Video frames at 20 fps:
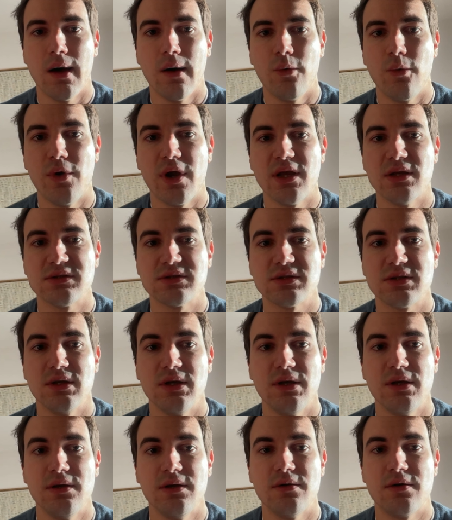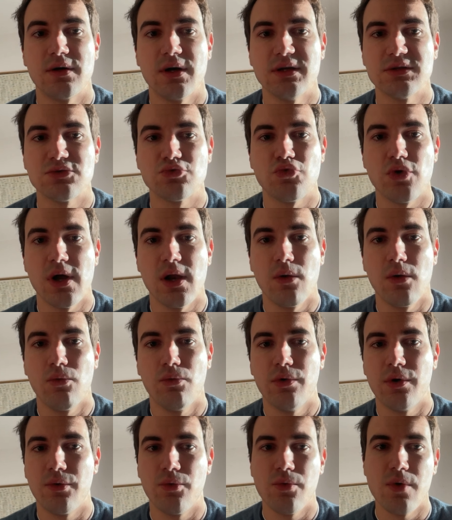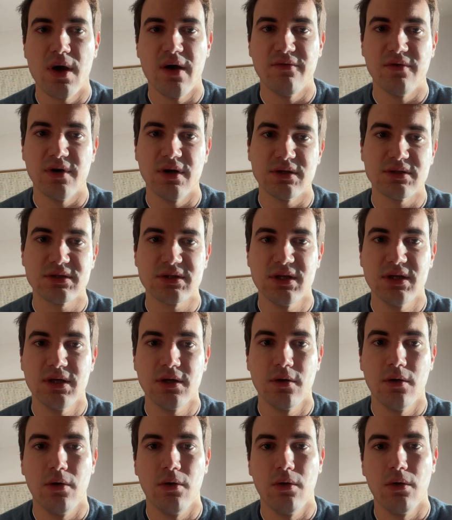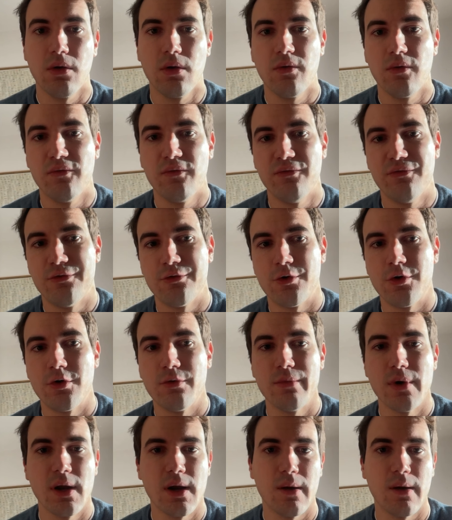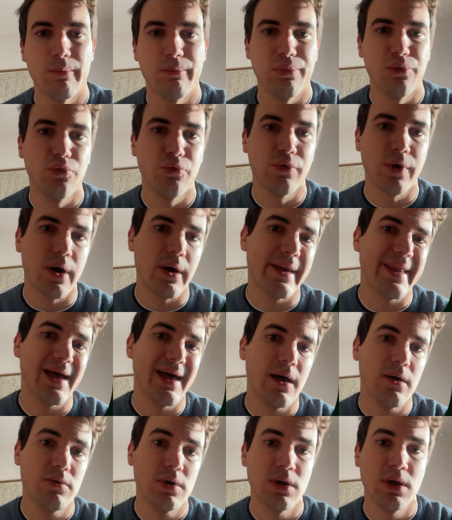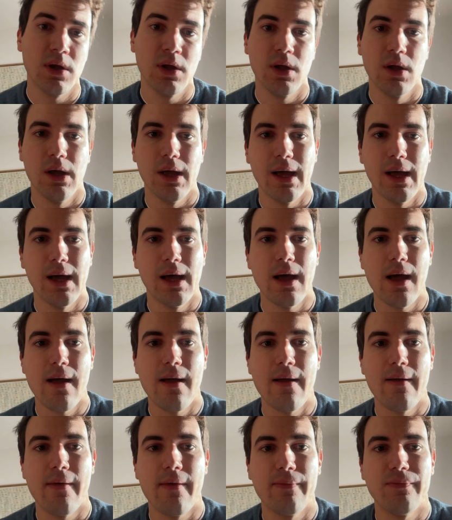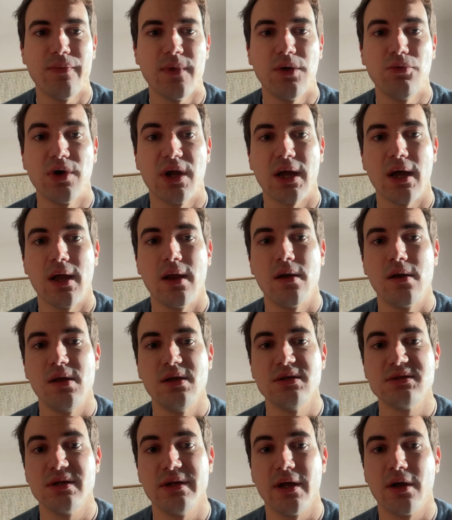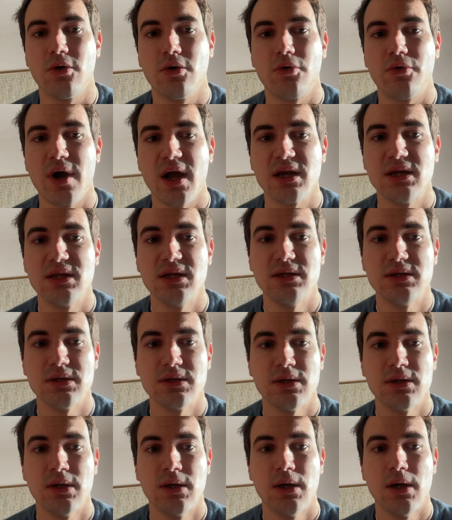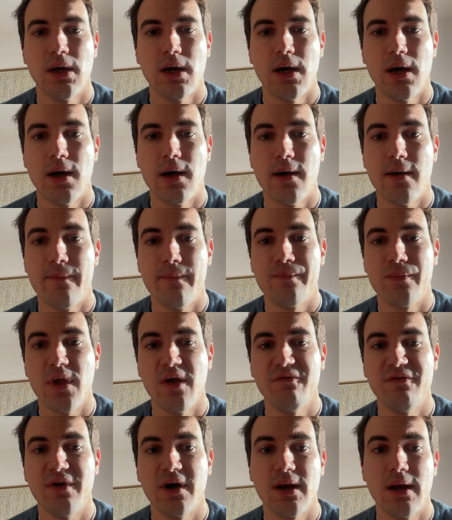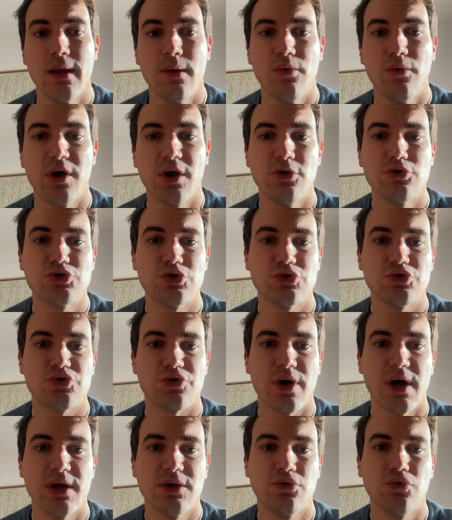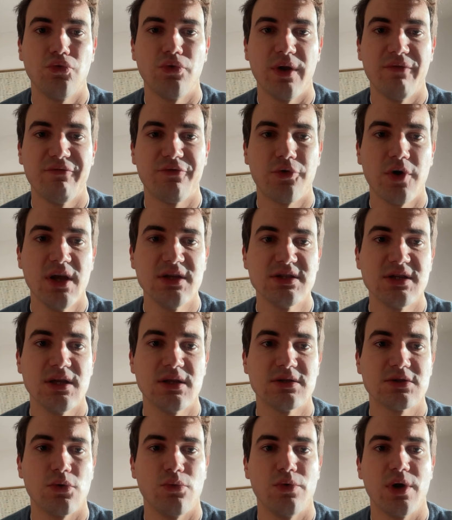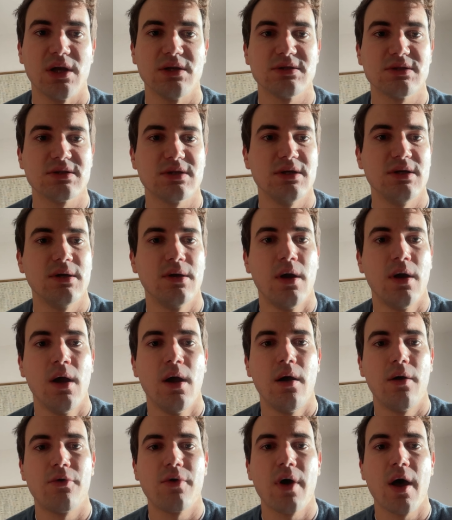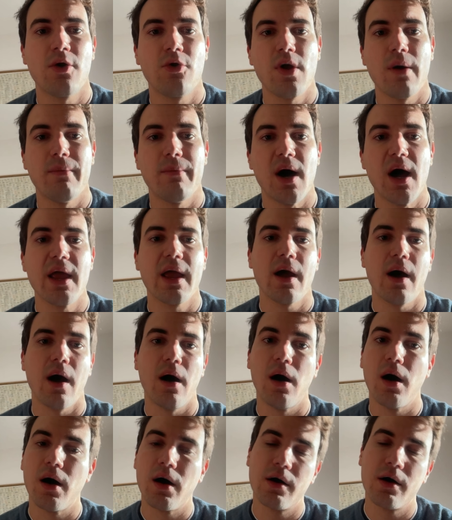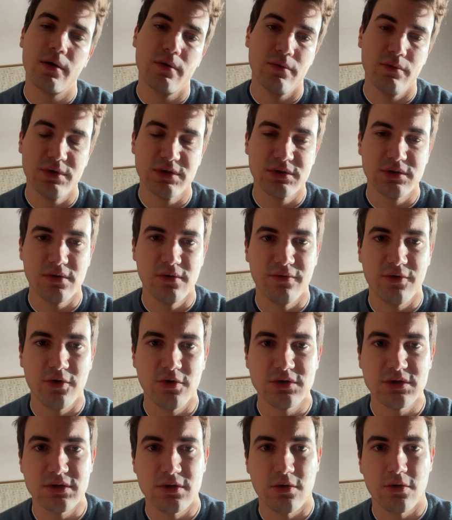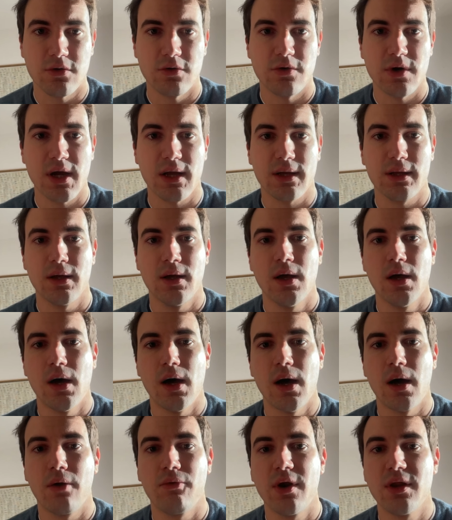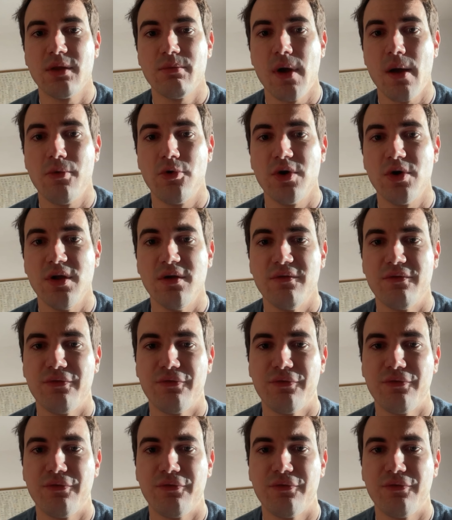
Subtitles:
We can see here as well where we have a single verb and a plural noun that we can easily correct it. Finally, we can also try to rephrase it, so we can see run on a bike are, which of course is not correct, a great memory